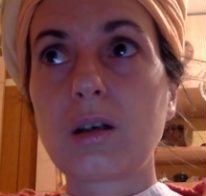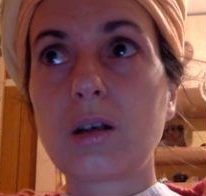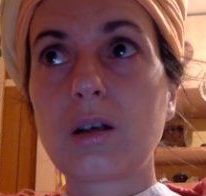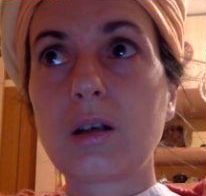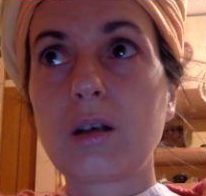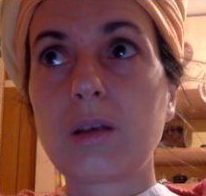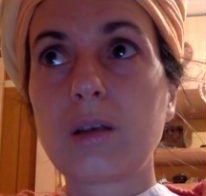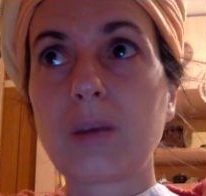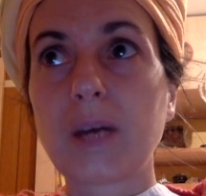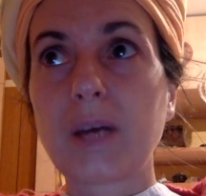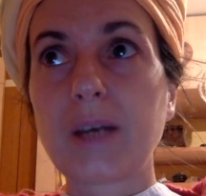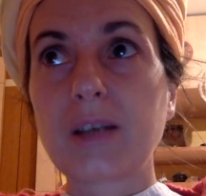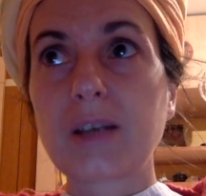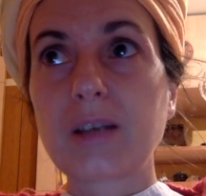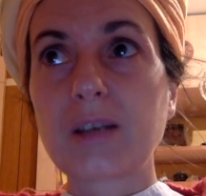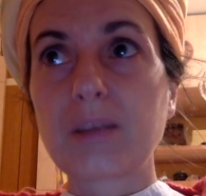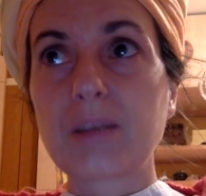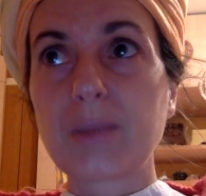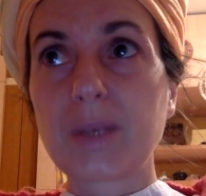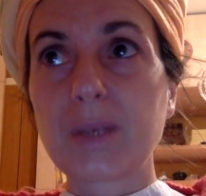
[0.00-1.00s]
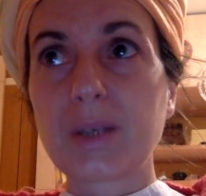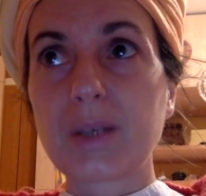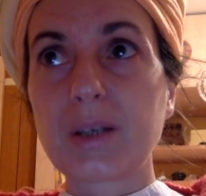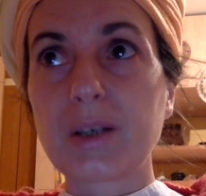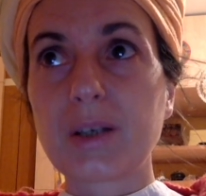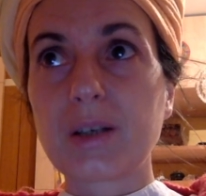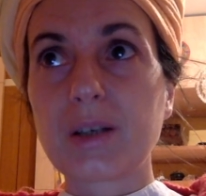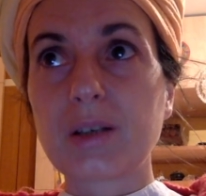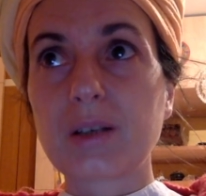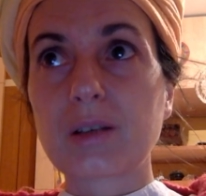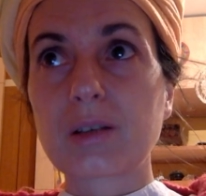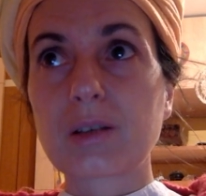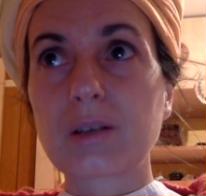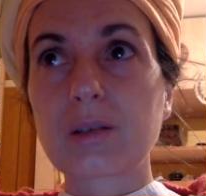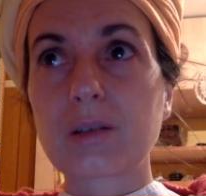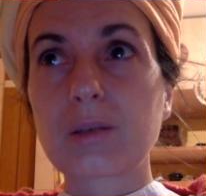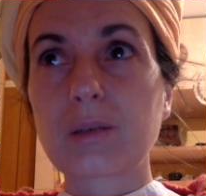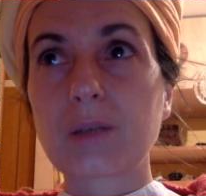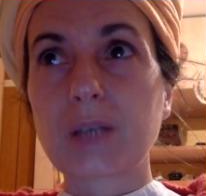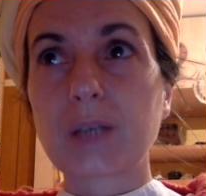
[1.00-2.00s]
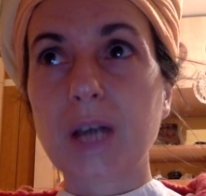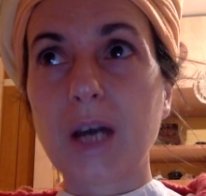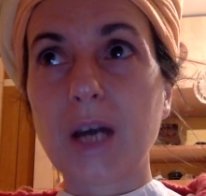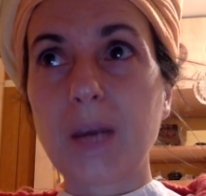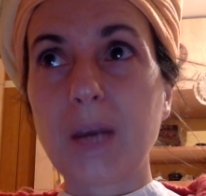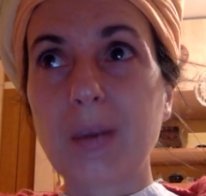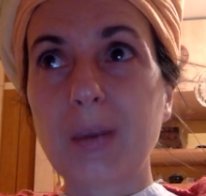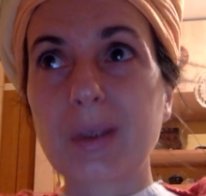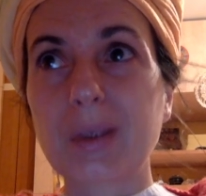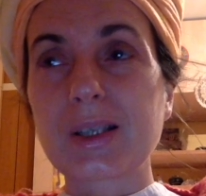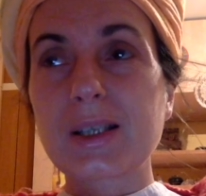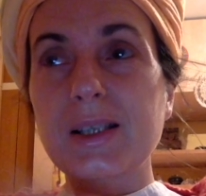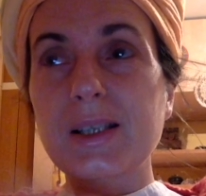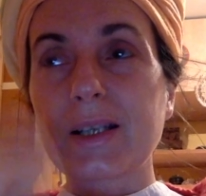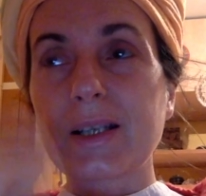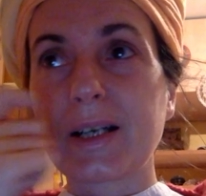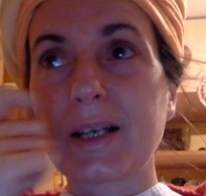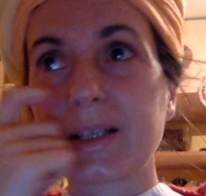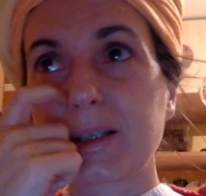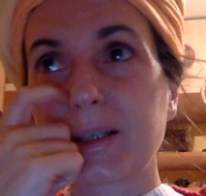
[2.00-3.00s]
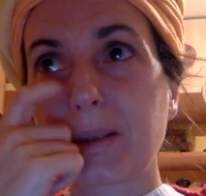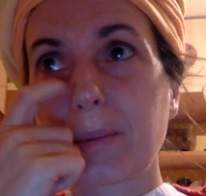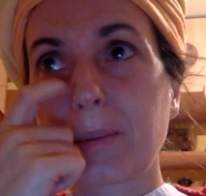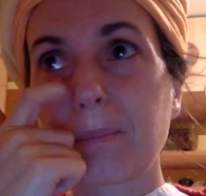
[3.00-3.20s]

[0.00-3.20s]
in my experience, what happens is that